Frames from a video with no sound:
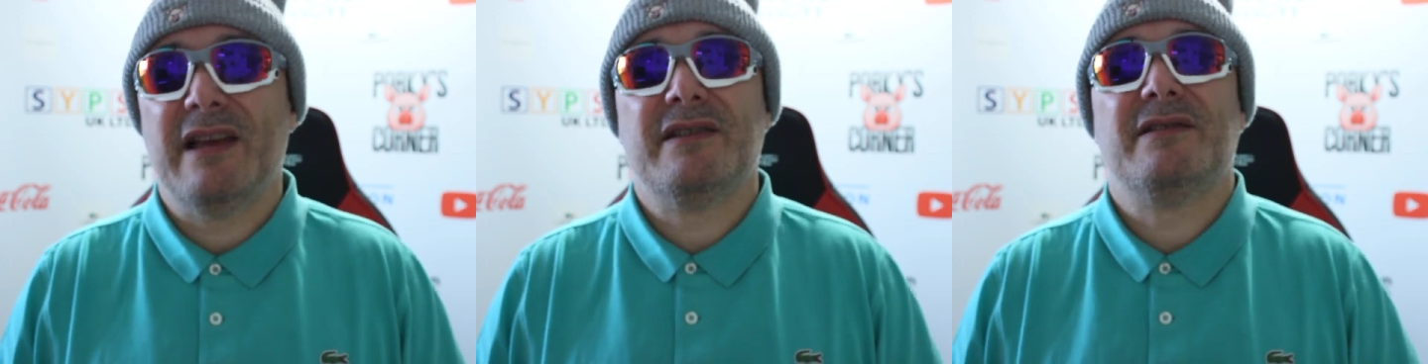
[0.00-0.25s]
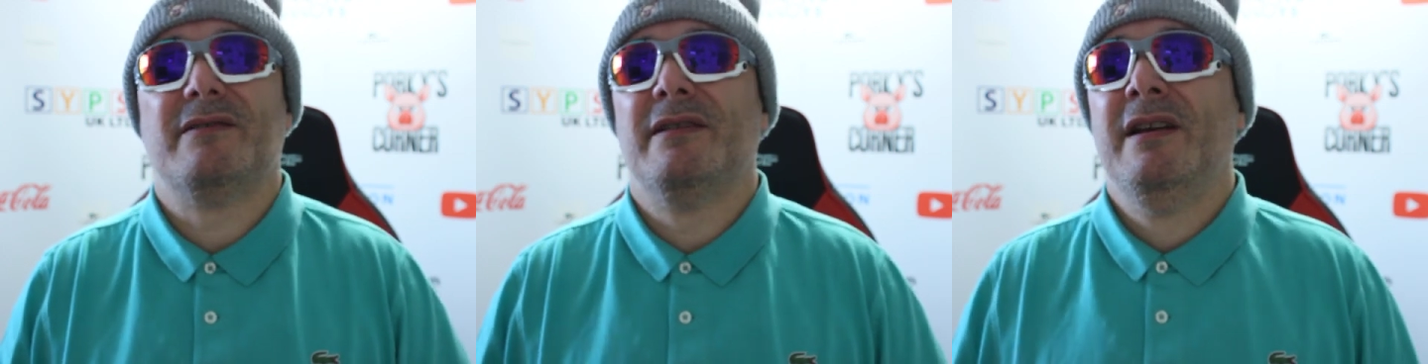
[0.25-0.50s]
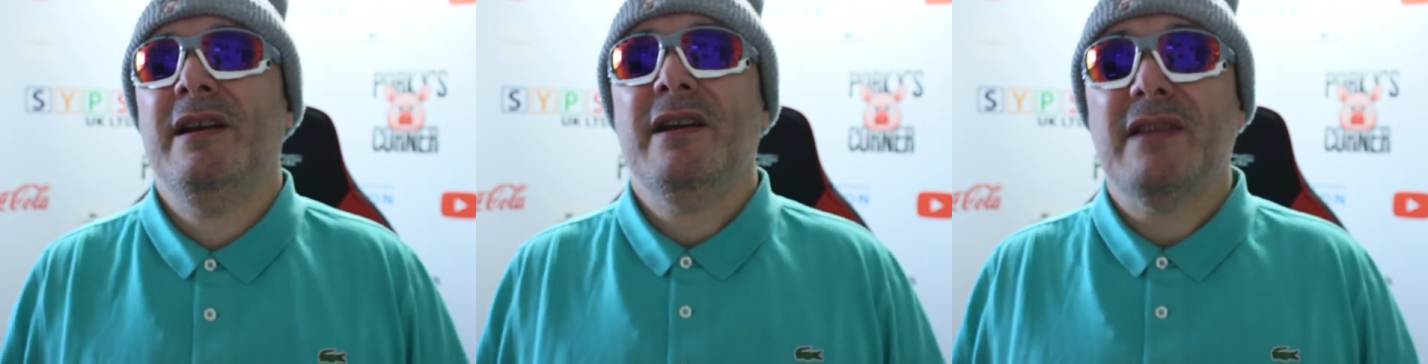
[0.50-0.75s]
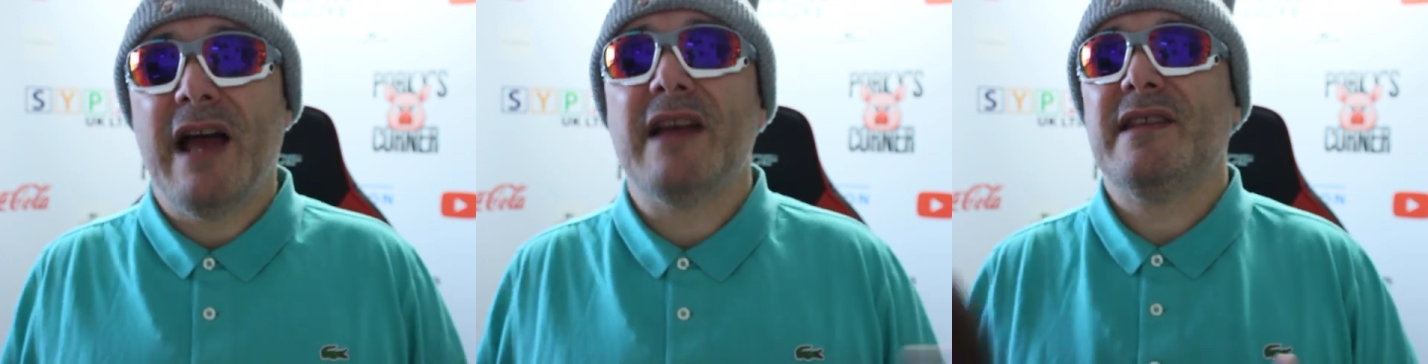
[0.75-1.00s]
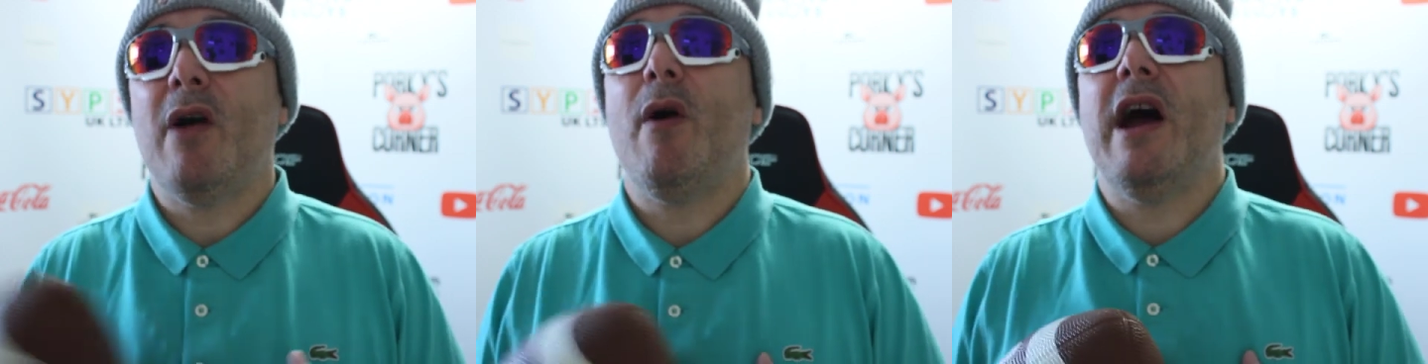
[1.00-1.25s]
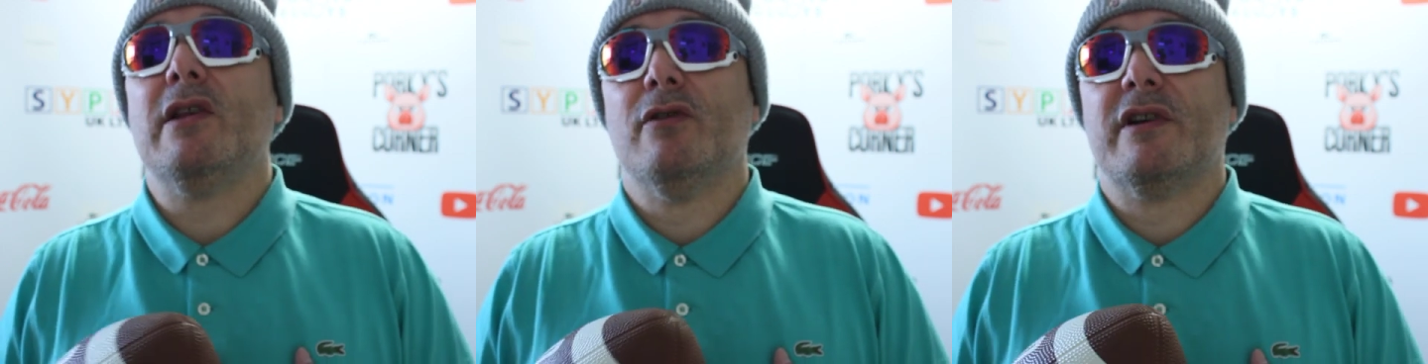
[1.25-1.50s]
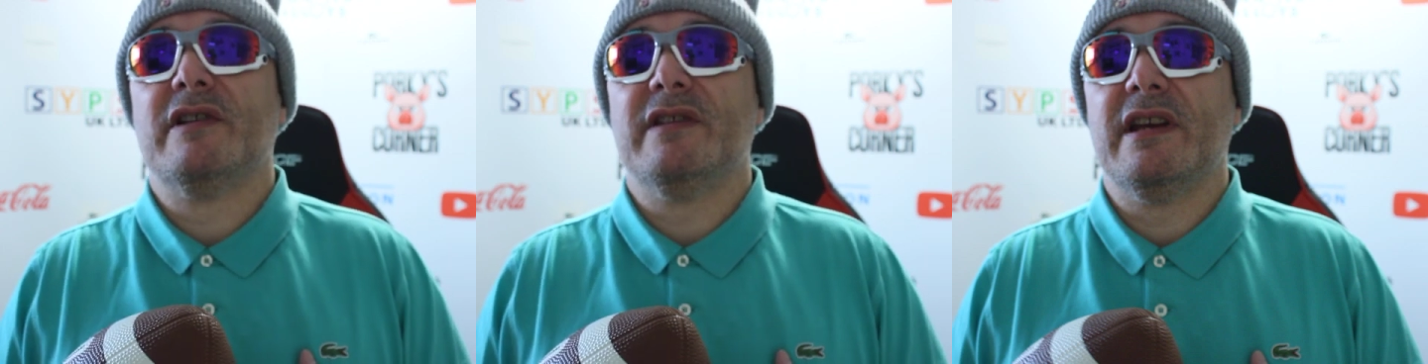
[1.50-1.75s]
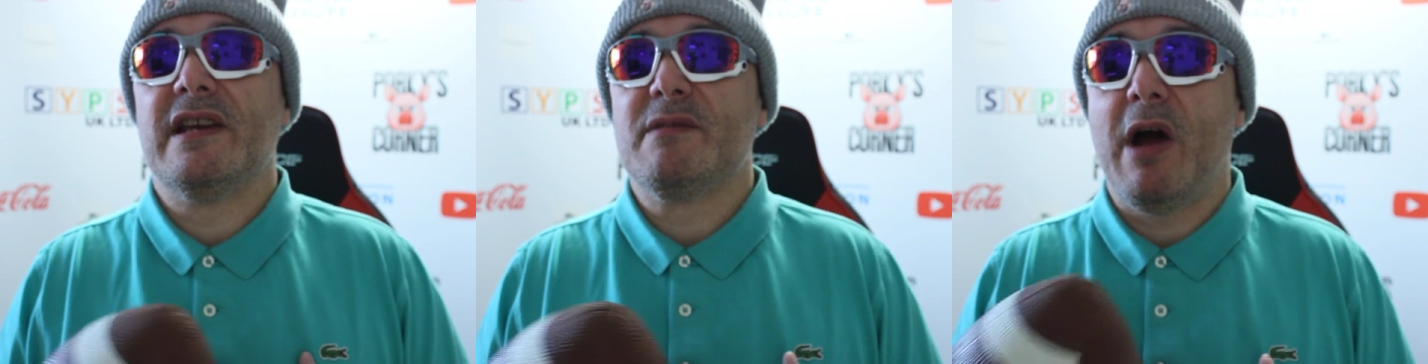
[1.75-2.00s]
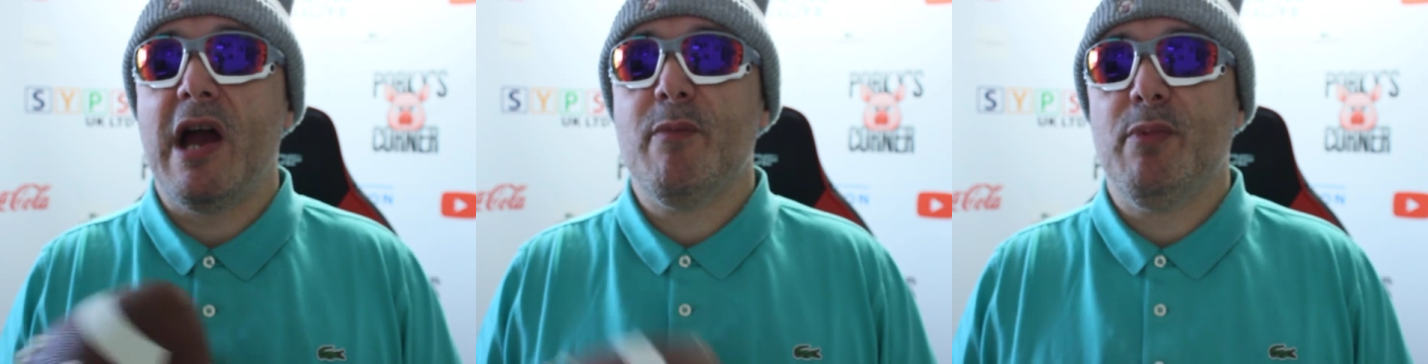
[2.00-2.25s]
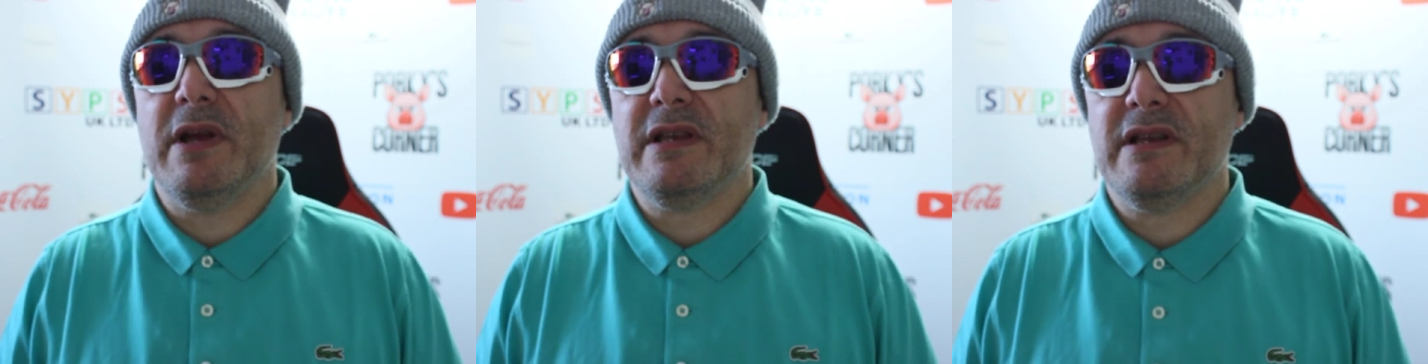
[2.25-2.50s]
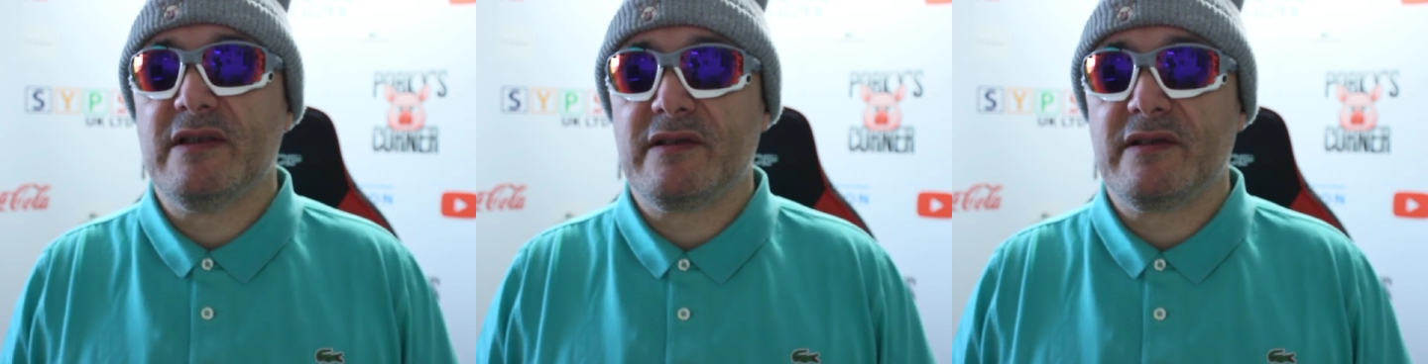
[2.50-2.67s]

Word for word: that's that's how I look at it. It's my opinion.